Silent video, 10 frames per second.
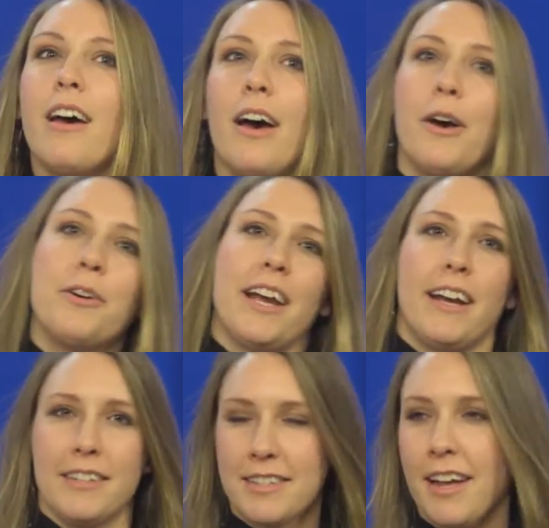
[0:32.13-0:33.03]
Okay
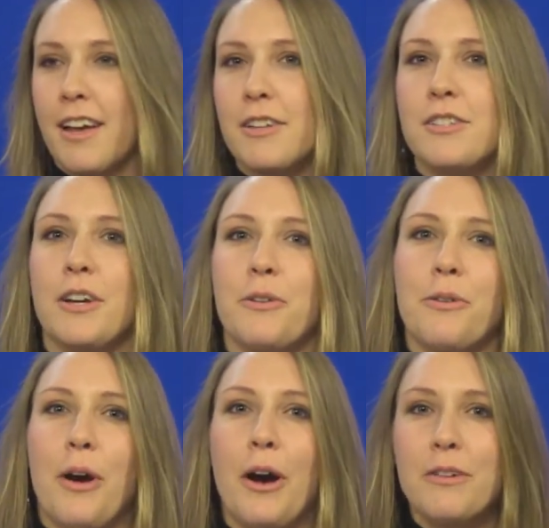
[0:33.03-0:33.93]
guys,
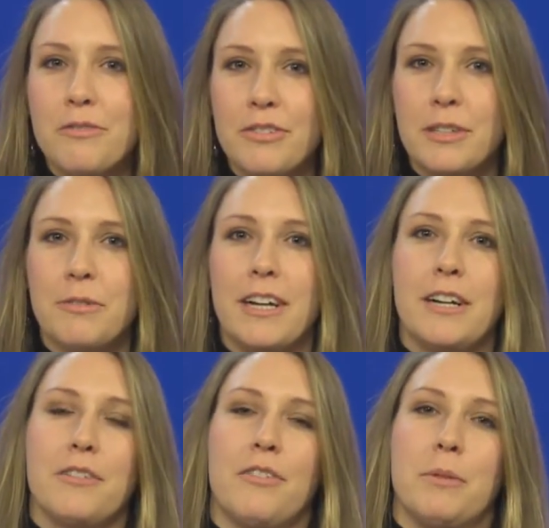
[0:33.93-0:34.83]
so hopefully when
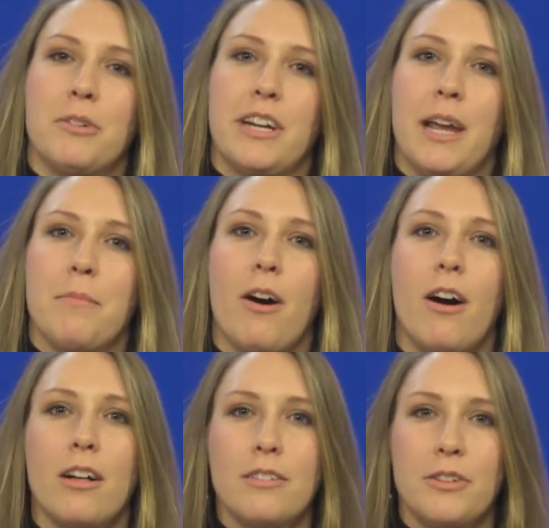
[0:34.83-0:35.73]
Eric Farmer came,
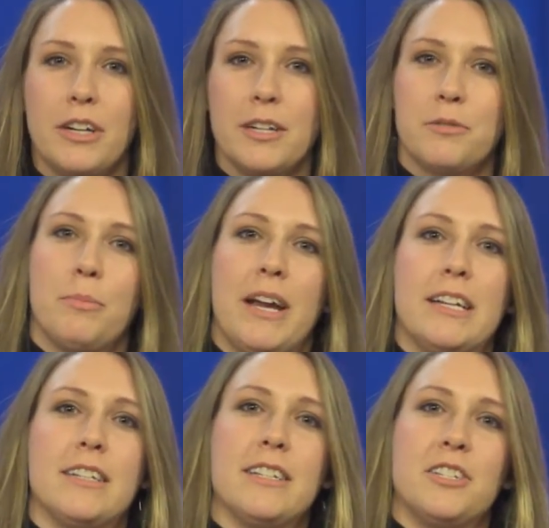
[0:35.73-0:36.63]
all of you guys were
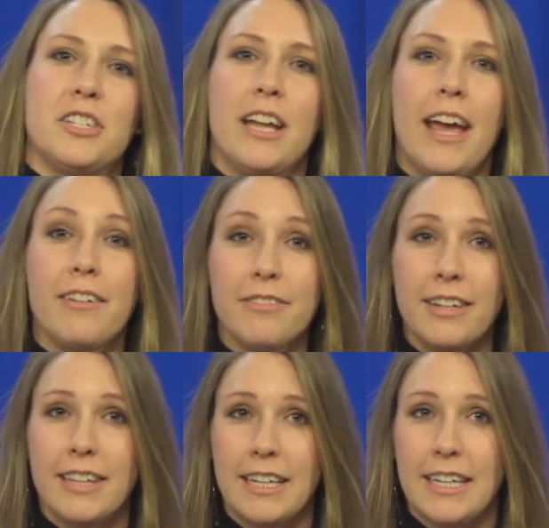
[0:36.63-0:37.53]
paying attention to
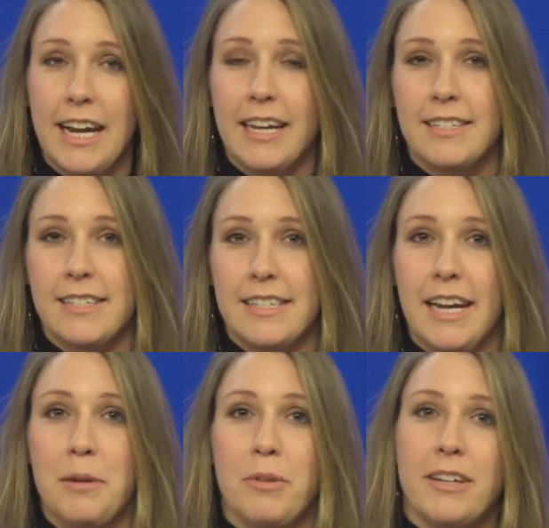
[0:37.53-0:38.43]
everything he had to
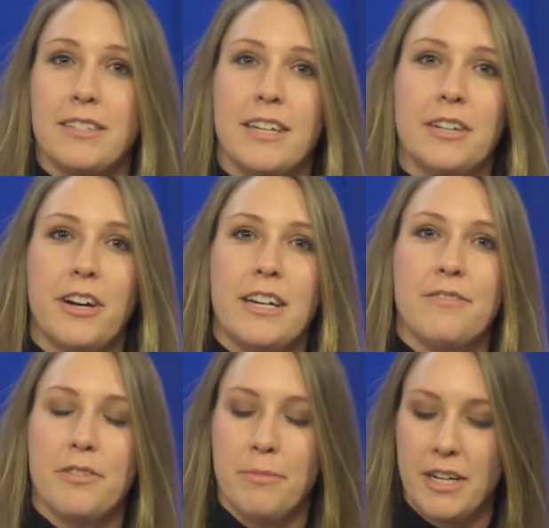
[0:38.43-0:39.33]
say because he had great
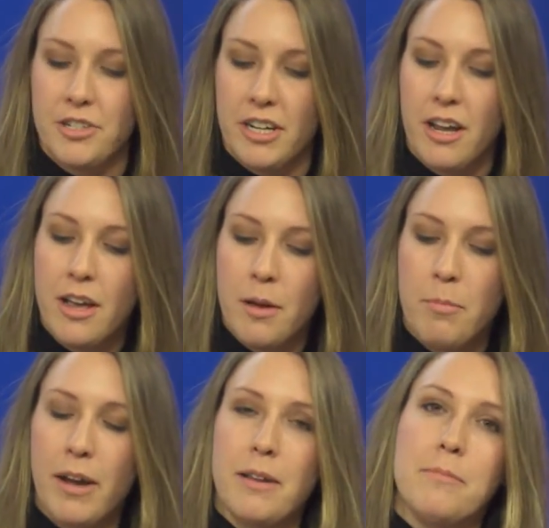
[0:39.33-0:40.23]
information.
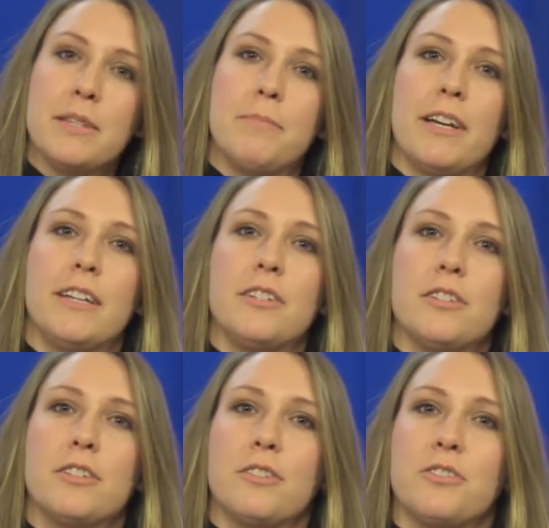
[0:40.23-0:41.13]
But Miss Becky
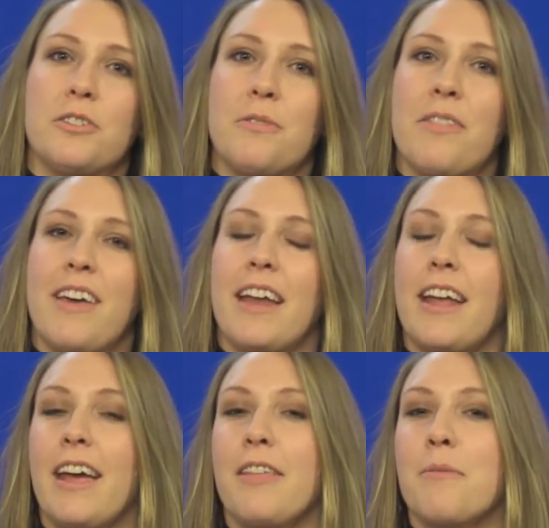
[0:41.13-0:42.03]
just told you
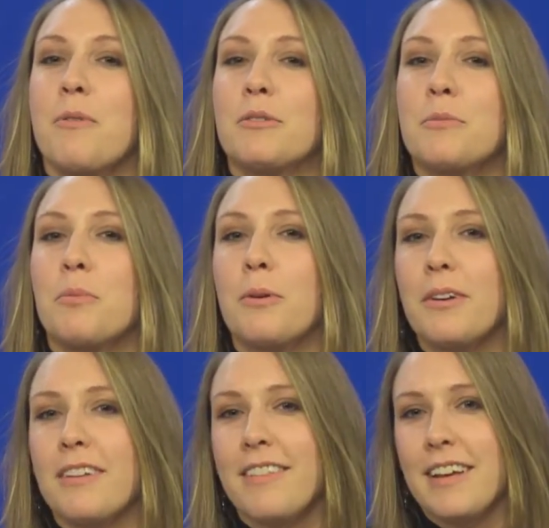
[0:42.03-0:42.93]
that the most
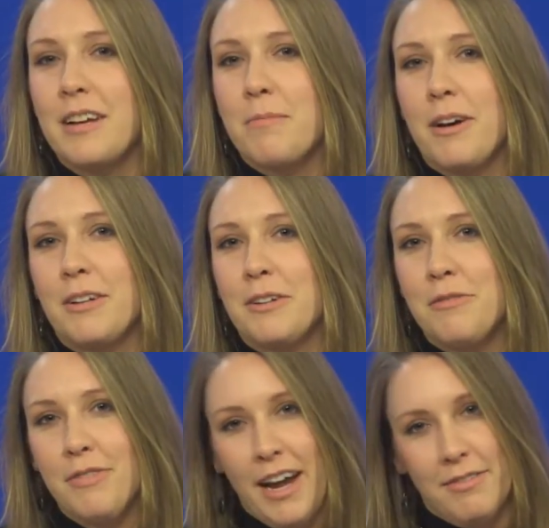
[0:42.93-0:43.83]
important thing about your
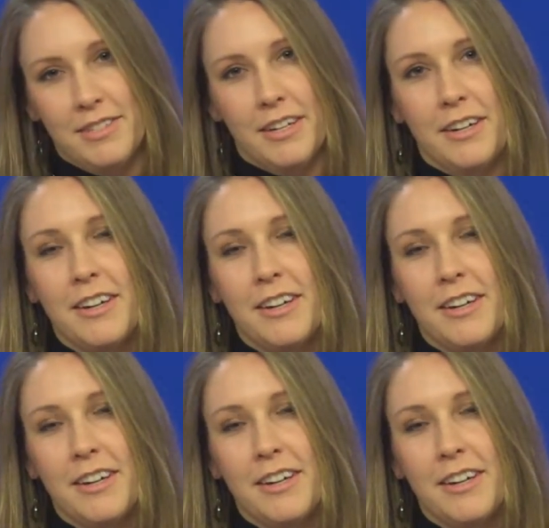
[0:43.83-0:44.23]
FAFSA